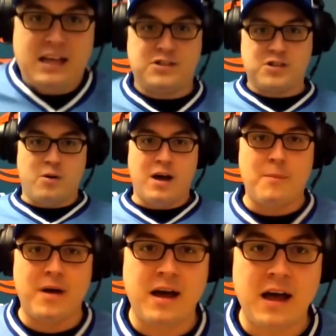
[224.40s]
So
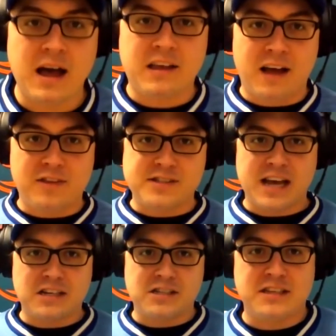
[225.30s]
um, uh, I got this
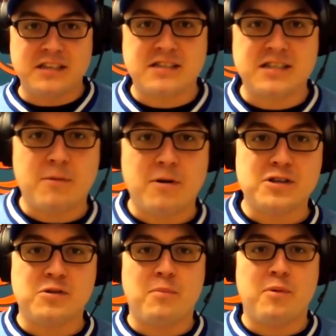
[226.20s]
actually this summer,
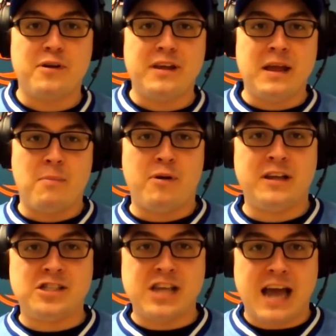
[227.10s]
so I'm pretty
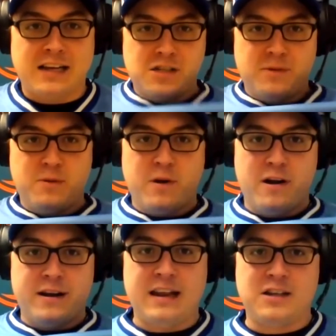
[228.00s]
pretty jacked to be
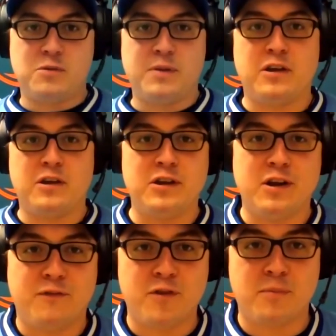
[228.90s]
wearing it. It should be a good
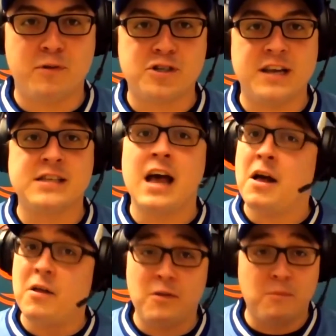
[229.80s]
year for the Blue Jays.
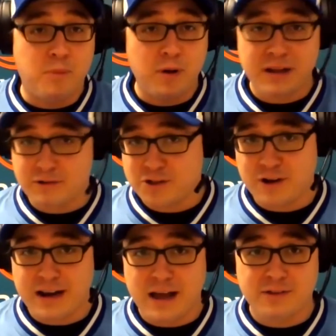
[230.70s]
Put it
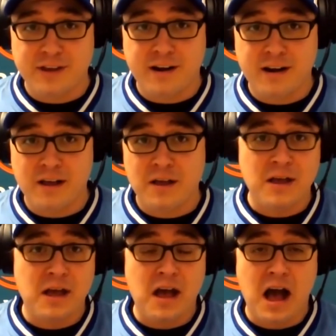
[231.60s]
straight out there.
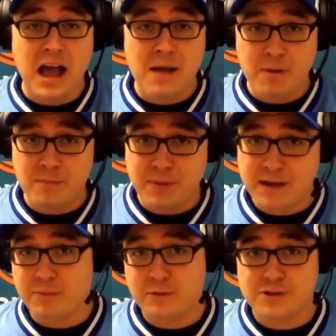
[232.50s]
I am a
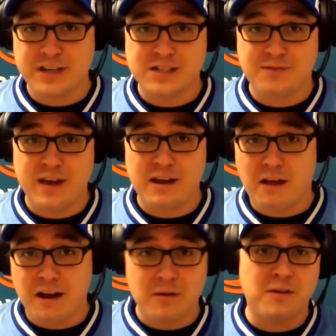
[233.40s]
big Blue Jays fan. A
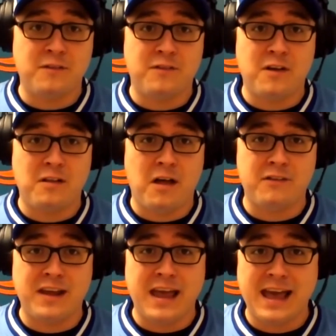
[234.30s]
lot of a lot
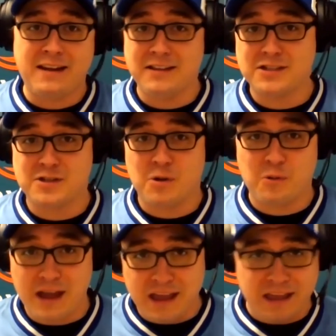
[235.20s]
of analysts
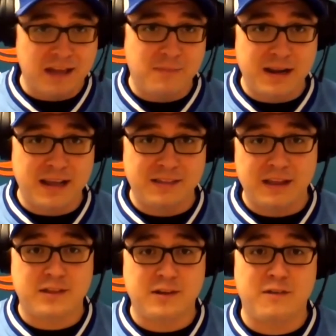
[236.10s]
don't like admitting
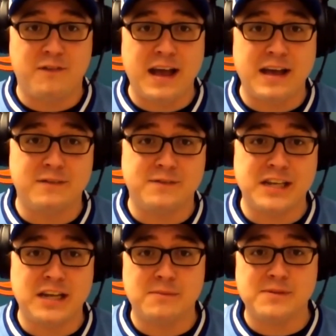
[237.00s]
that they're a fan of
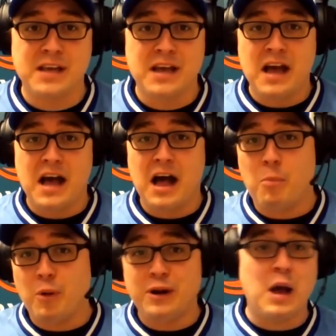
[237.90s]
teams.
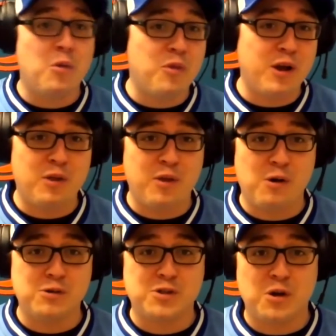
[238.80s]
I'll put it out there
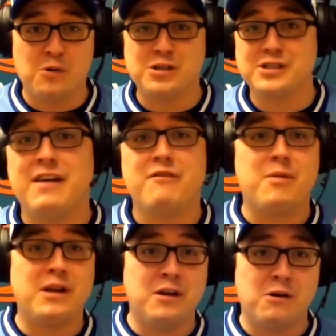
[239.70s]
though, so so
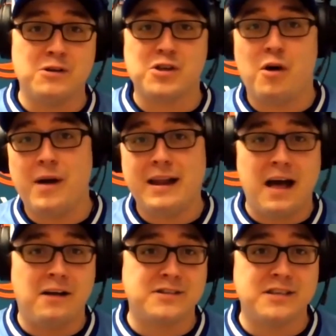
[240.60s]
everybody knows, all my
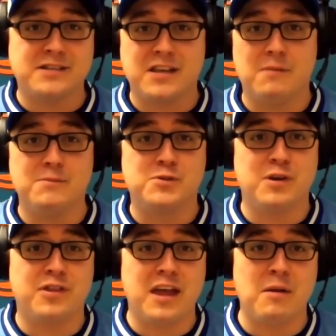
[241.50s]
analysis comes
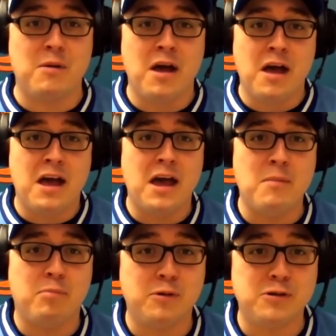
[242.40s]
with a a
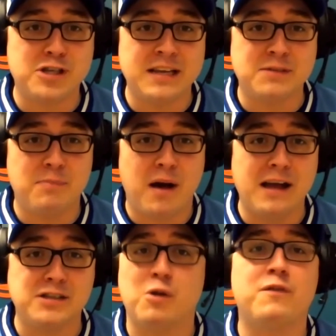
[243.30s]
Blue Jays
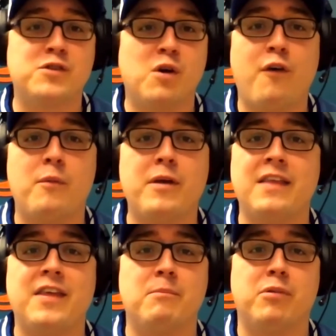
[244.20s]
bias. Don't don't follow me on
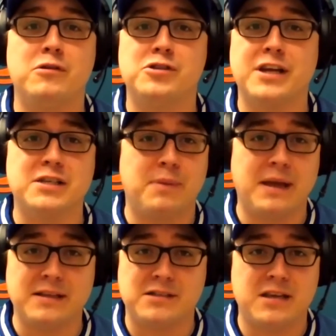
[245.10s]
anything Blue Jays
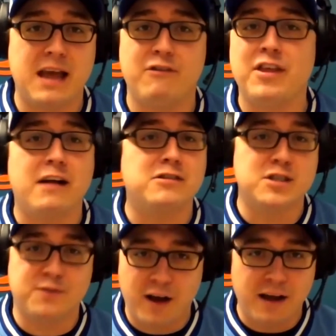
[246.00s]
based. Everything else
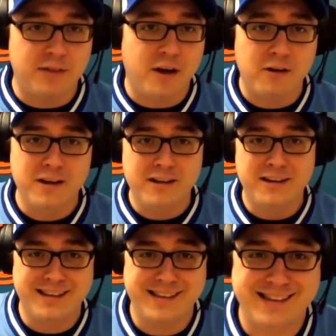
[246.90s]
is fine
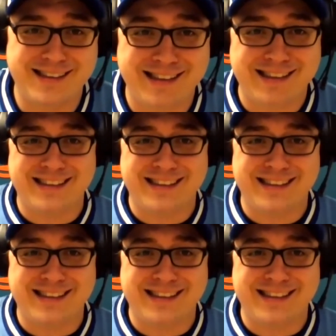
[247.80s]
though.